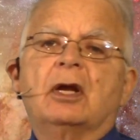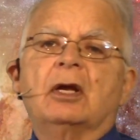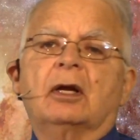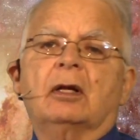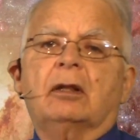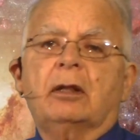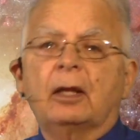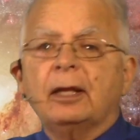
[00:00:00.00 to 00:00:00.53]

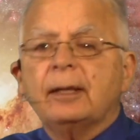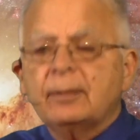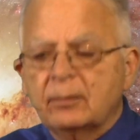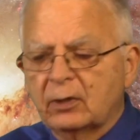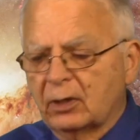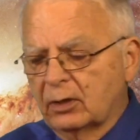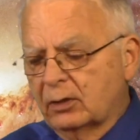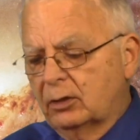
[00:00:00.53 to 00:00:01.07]

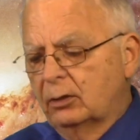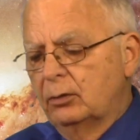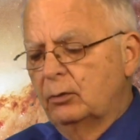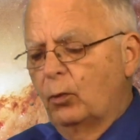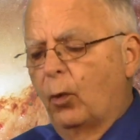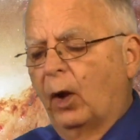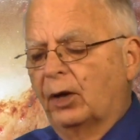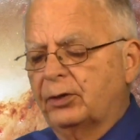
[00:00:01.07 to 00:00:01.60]
claimed to
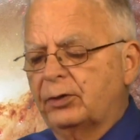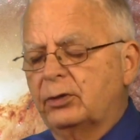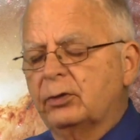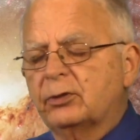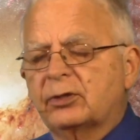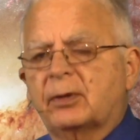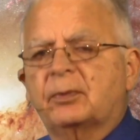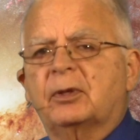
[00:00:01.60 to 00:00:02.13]
want to do
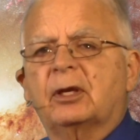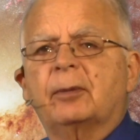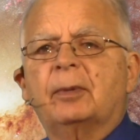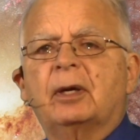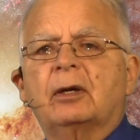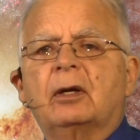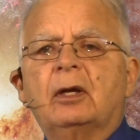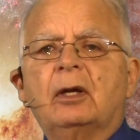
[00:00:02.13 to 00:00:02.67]
something
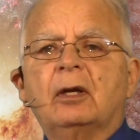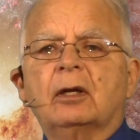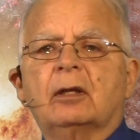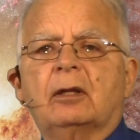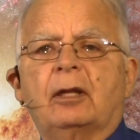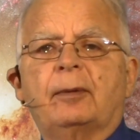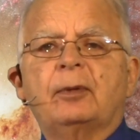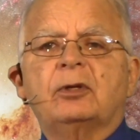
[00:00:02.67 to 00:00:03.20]
about
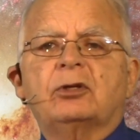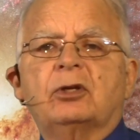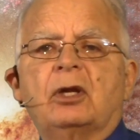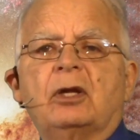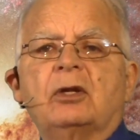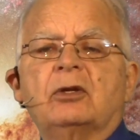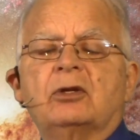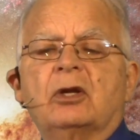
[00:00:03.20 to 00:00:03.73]
climate
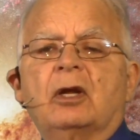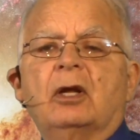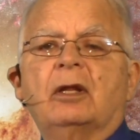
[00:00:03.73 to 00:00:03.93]
change,